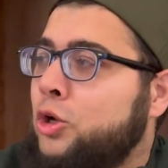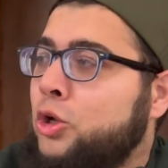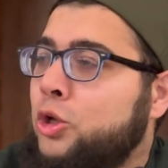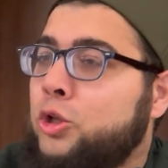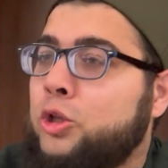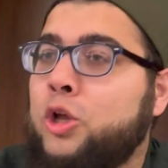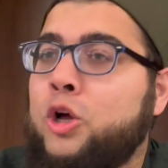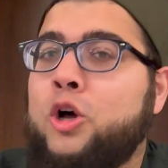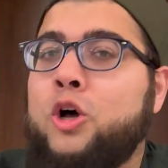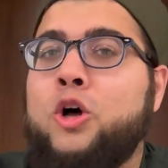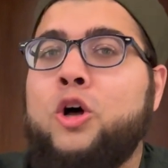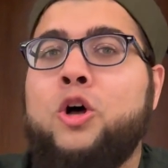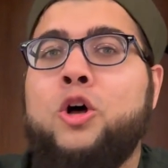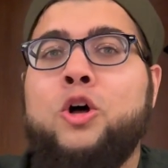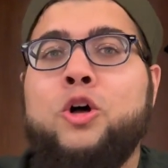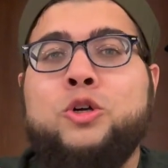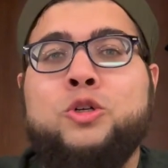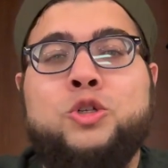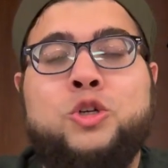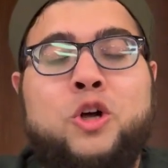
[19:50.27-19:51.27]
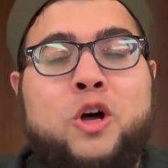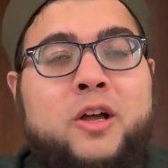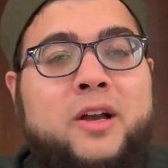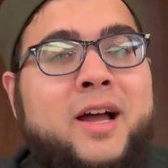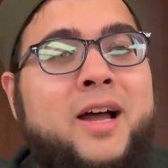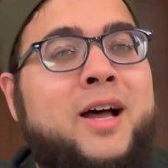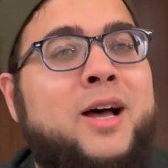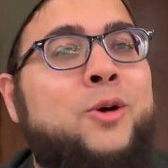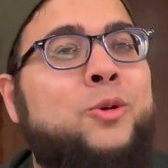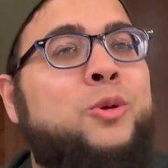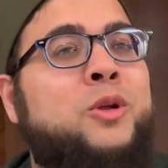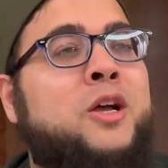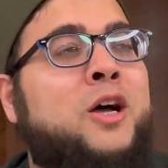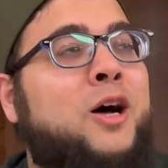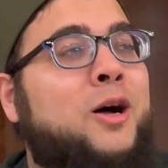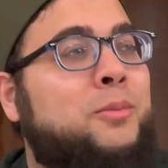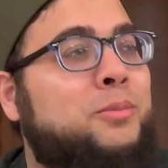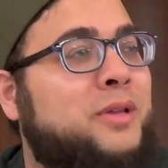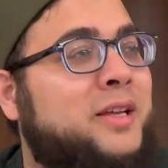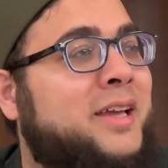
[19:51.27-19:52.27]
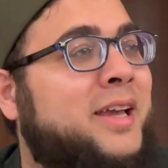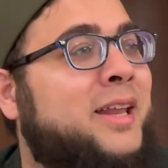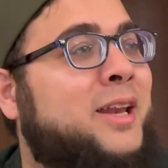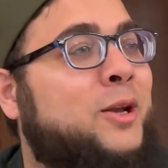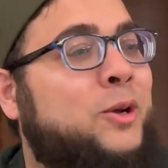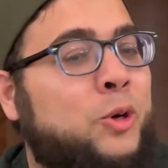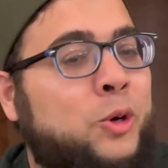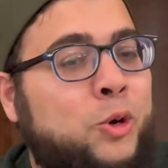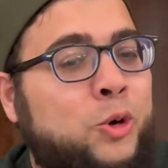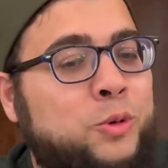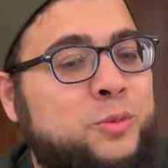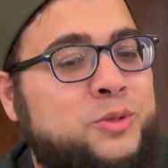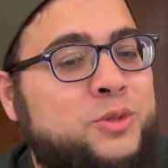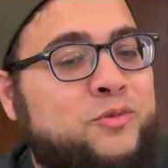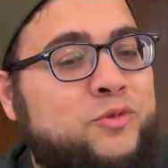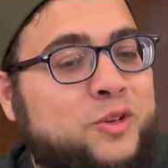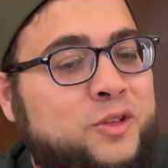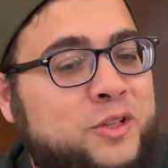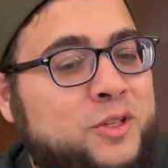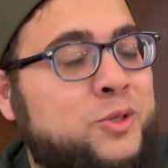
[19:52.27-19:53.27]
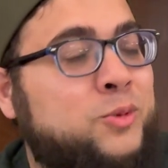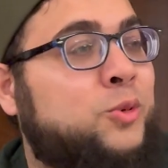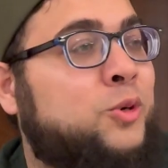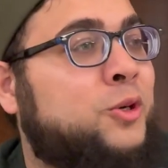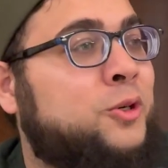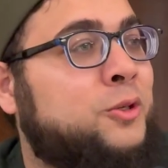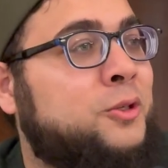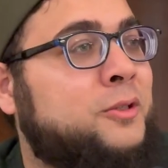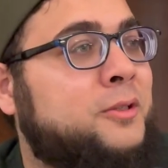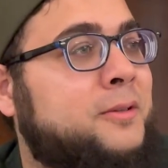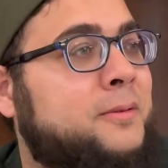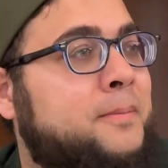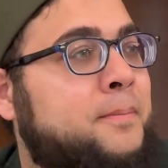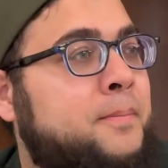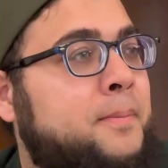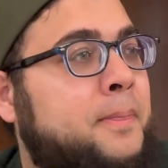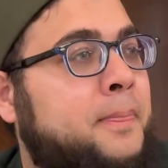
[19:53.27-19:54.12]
long, drawn out, complicated hopes for this world,